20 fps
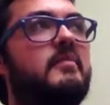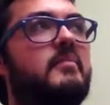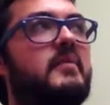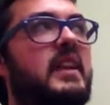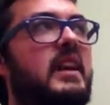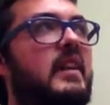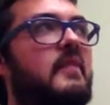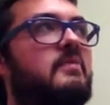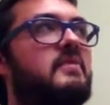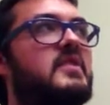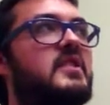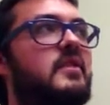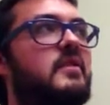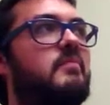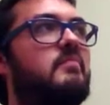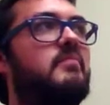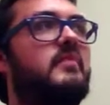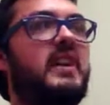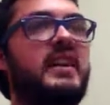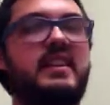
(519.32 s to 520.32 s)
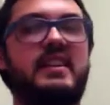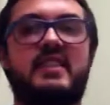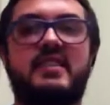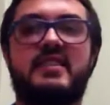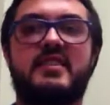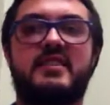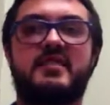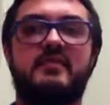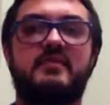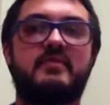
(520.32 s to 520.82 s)
yeah, so I
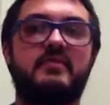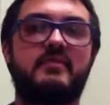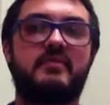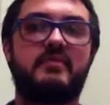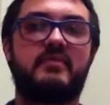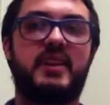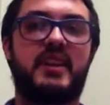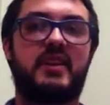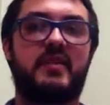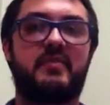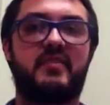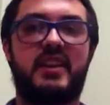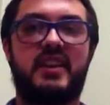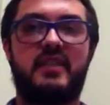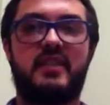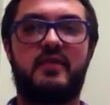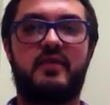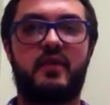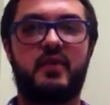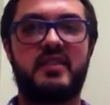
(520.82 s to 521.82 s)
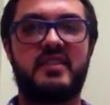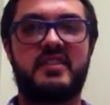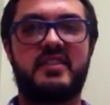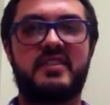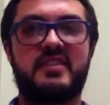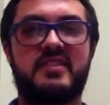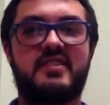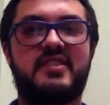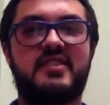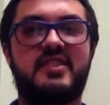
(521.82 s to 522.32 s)
guess bottom line, the voice
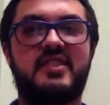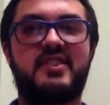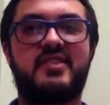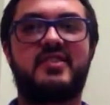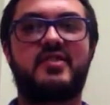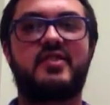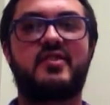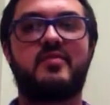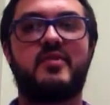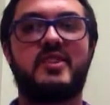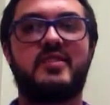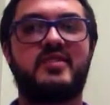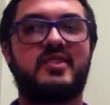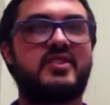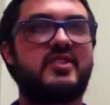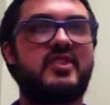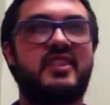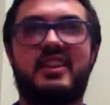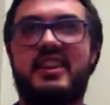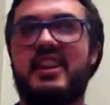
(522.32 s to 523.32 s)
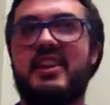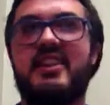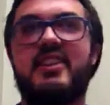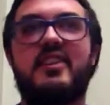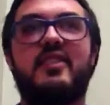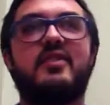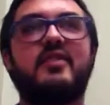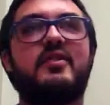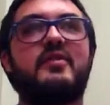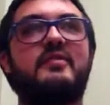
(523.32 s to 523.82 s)
is an instrument just like any
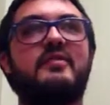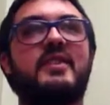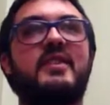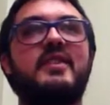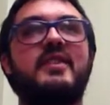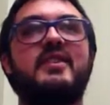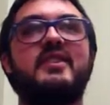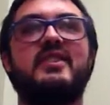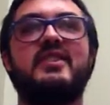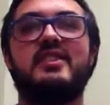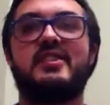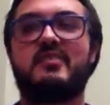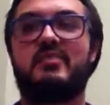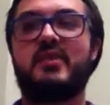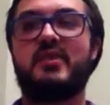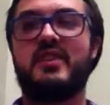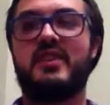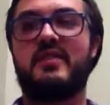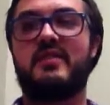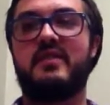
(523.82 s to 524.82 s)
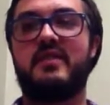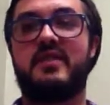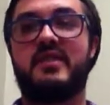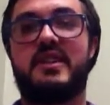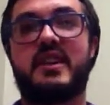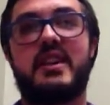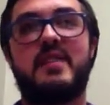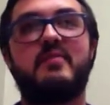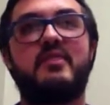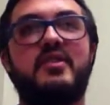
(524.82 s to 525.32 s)
other. You need to put in the
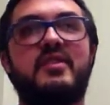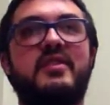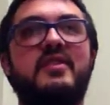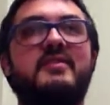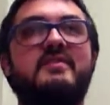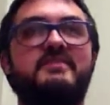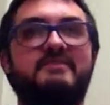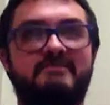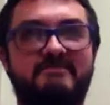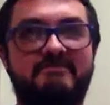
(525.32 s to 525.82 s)
time with it.